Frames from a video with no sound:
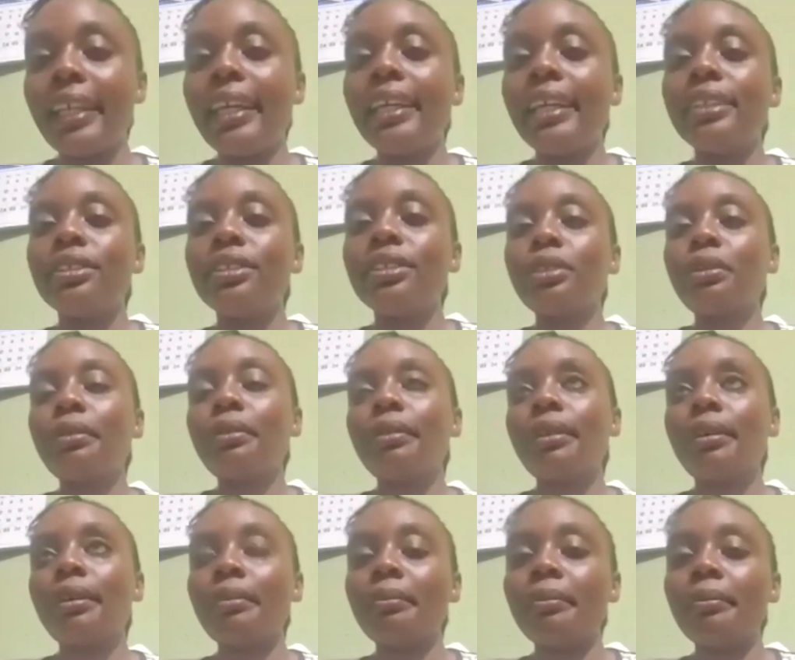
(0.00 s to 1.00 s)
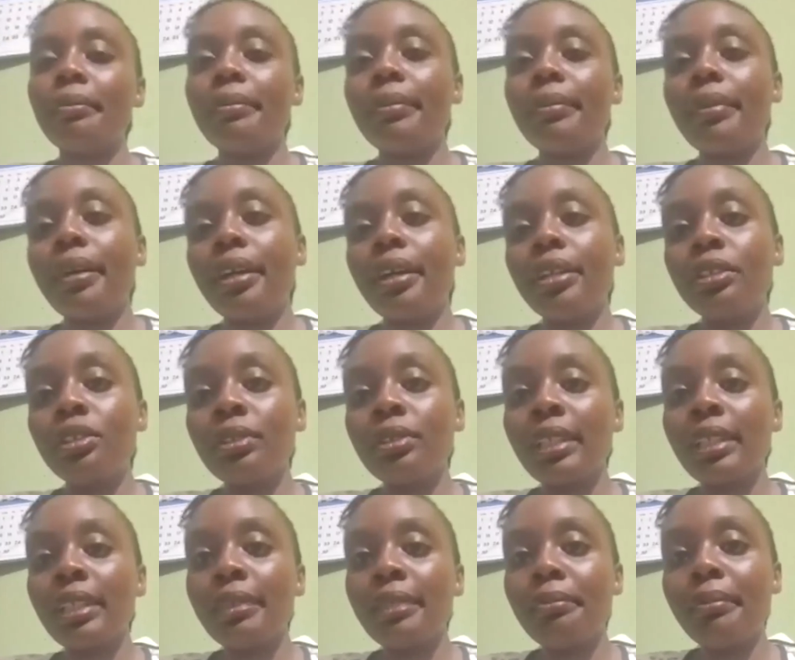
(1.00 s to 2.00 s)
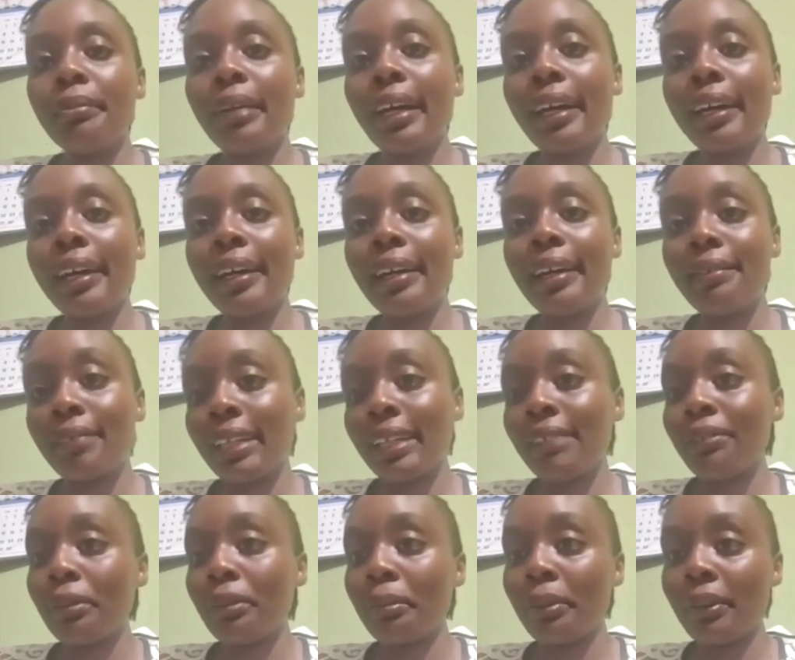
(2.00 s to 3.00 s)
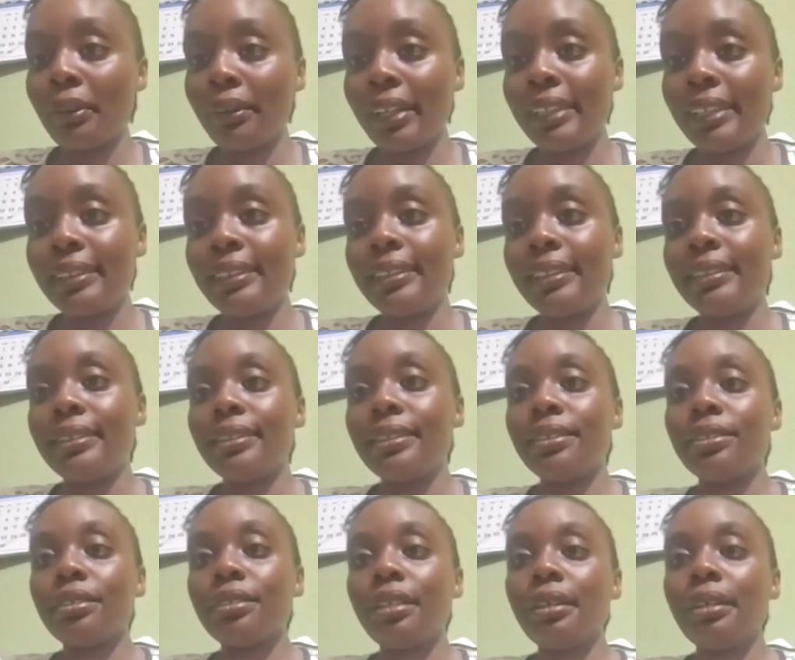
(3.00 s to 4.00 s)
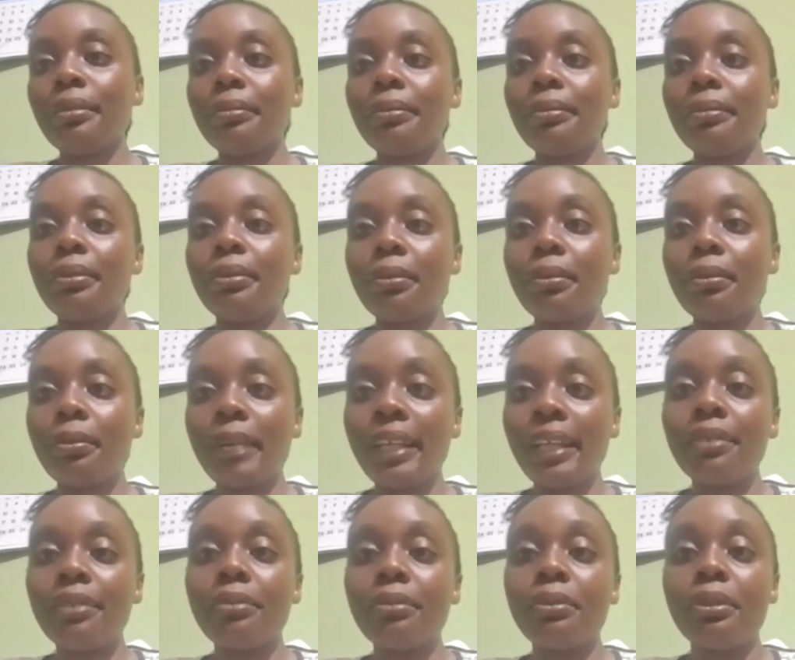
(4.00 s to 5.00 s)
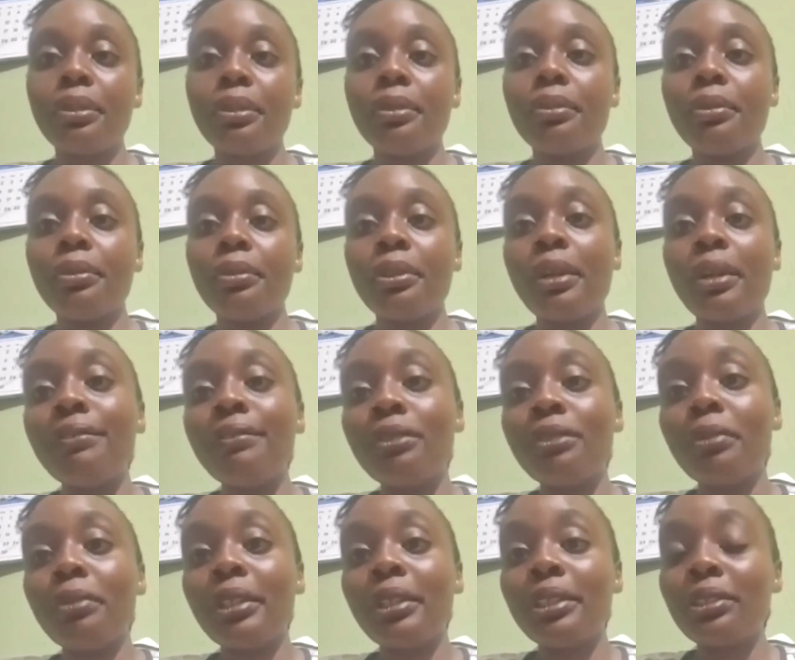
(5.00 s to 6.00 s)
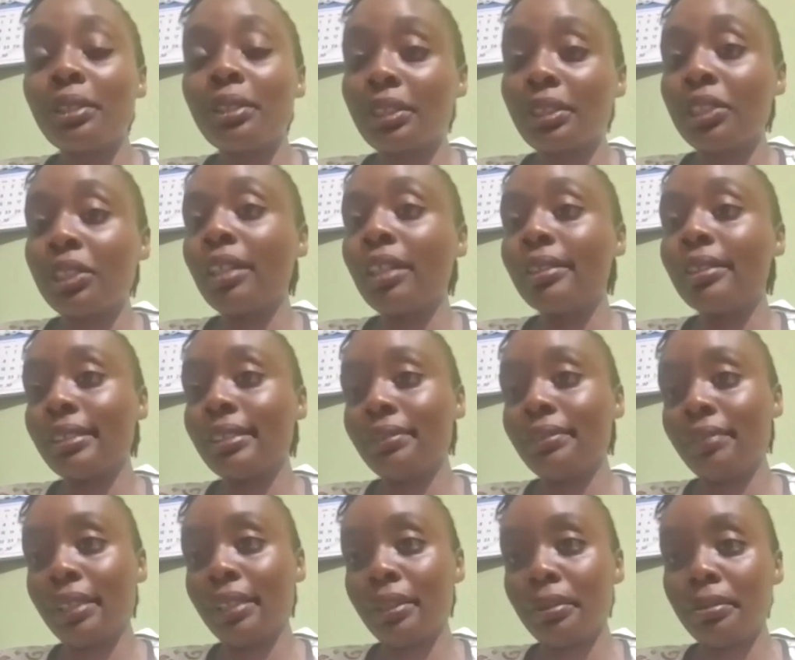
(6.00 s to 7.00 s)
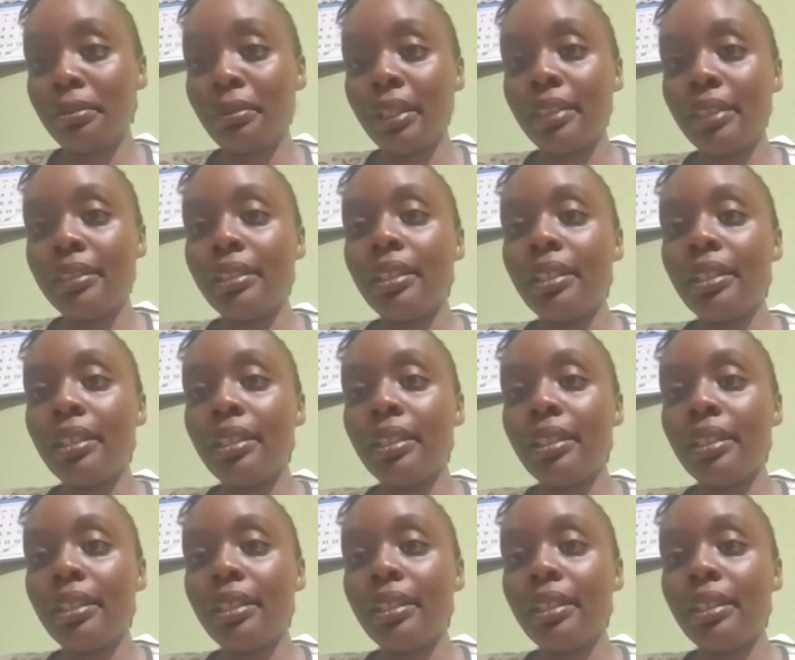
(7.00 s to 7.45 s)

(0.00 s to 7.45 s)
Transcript: So, usually my advice for parents is when you have to monitor your child's development.